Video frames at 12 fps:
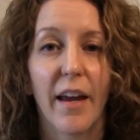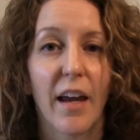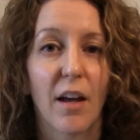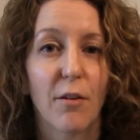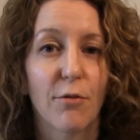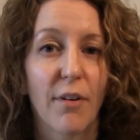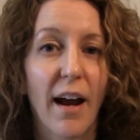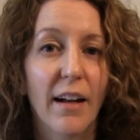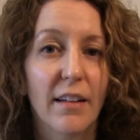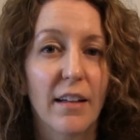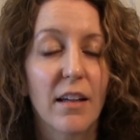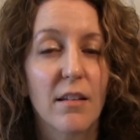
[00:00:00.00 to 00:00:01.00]
And
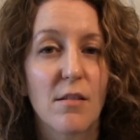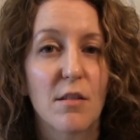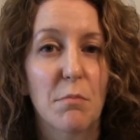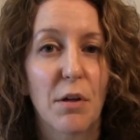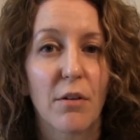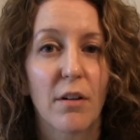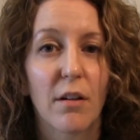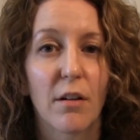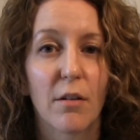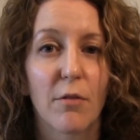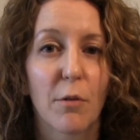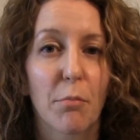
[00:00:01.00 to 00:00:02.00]
finally, in the spirit
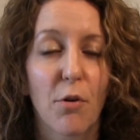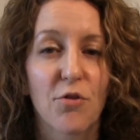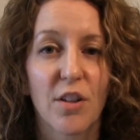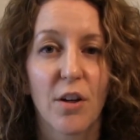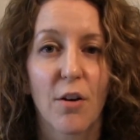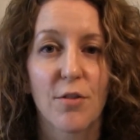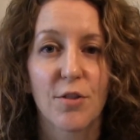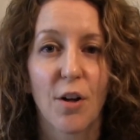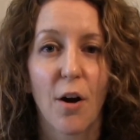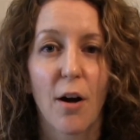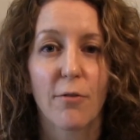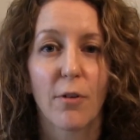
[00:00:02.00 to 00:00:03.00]
of approaching our
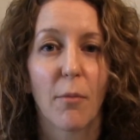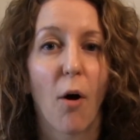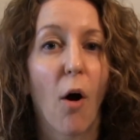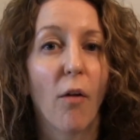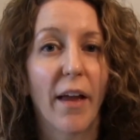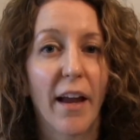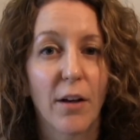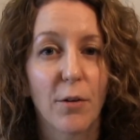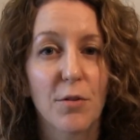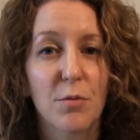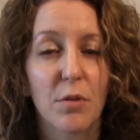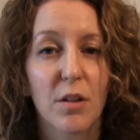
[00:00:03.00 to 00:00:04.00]
scar from all
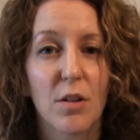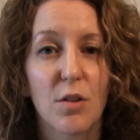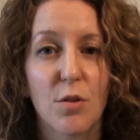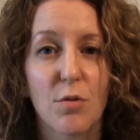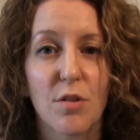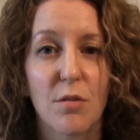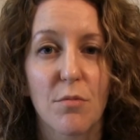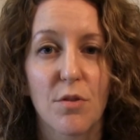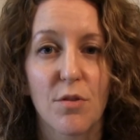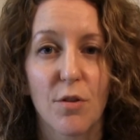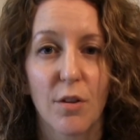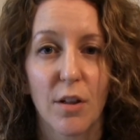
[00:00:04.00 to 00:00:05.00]
angles, we're going to do some
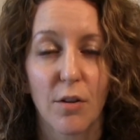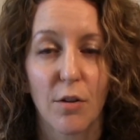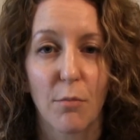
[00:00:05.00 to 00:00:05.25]
circular